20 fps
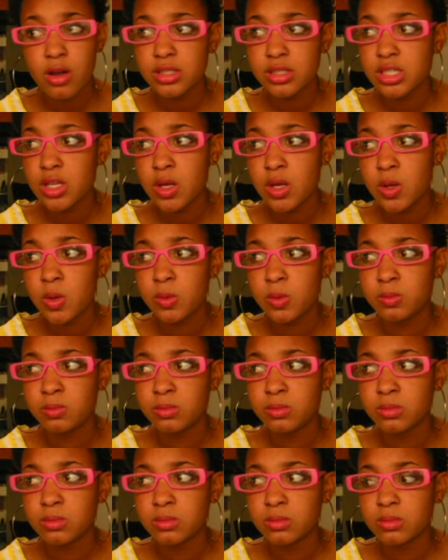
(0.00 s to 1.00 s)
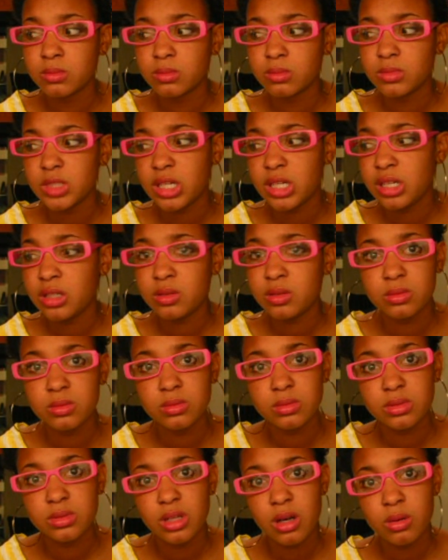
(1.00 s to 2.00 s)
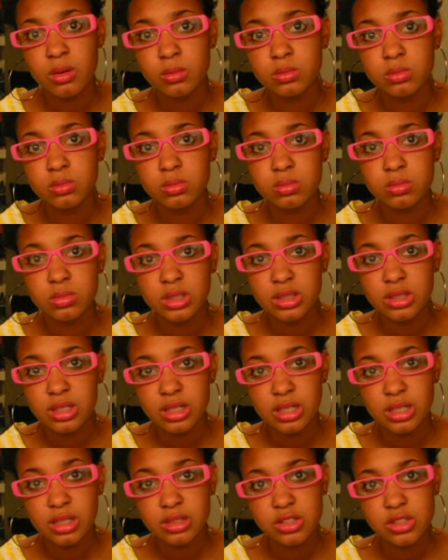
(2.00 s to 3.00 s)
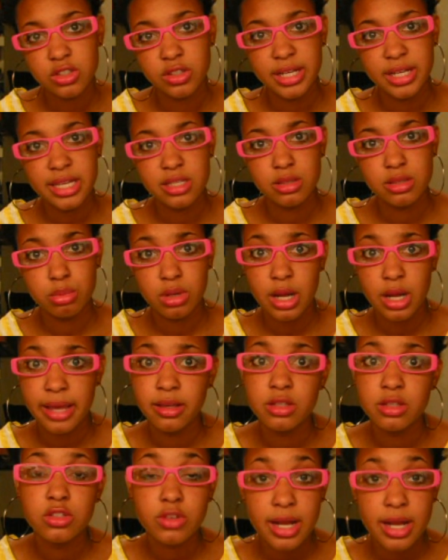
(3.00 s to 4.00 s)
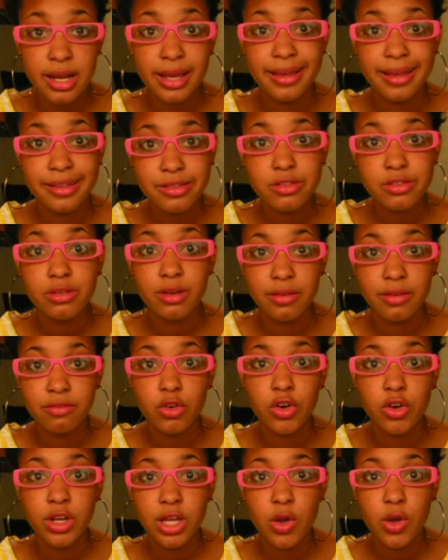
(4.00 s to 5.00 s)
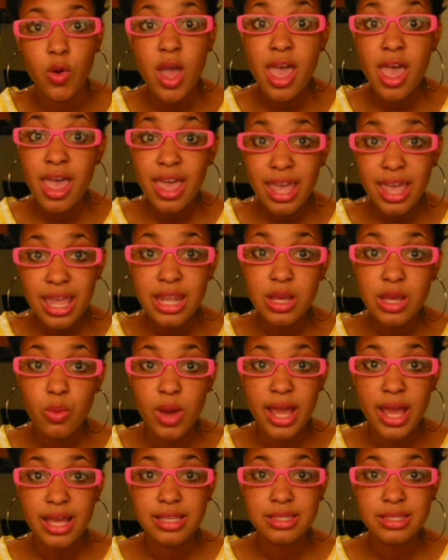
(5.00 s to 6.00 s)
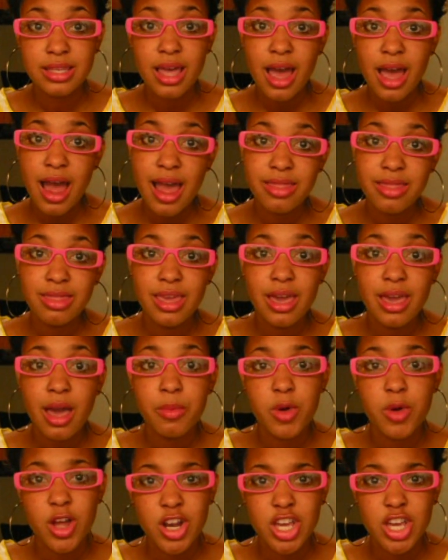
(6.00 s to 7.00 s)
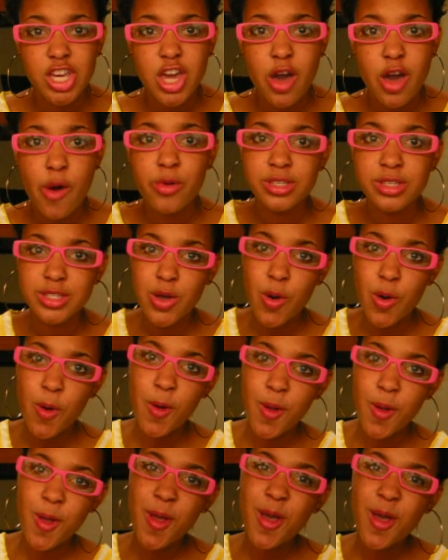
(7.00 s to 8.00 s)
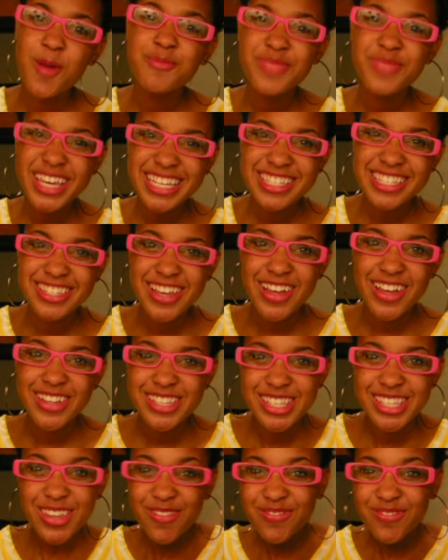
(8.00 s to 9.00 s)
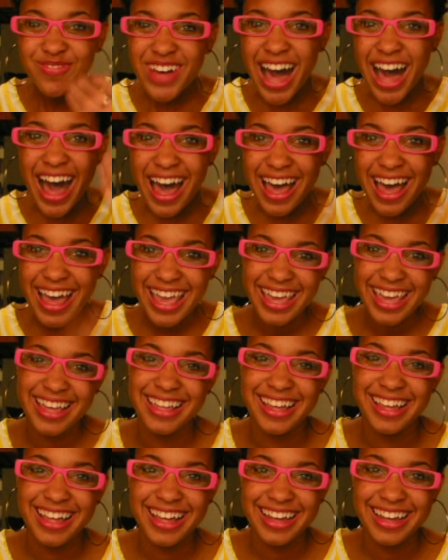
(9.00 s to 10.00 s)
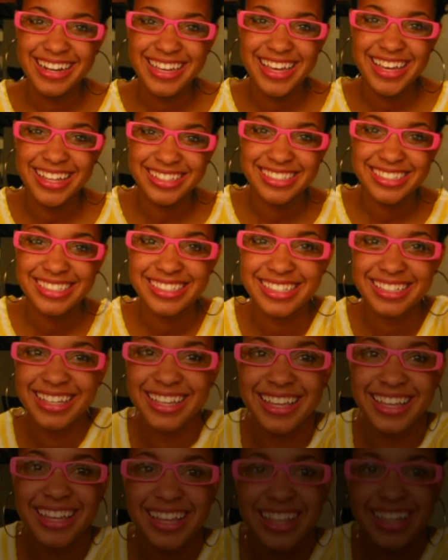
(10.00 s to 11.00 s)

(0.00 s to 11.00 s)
Also, I don't know what that answer is, but I could try to answer it for you. Anyways, I think I'm gonna go, so peace, bye, adios.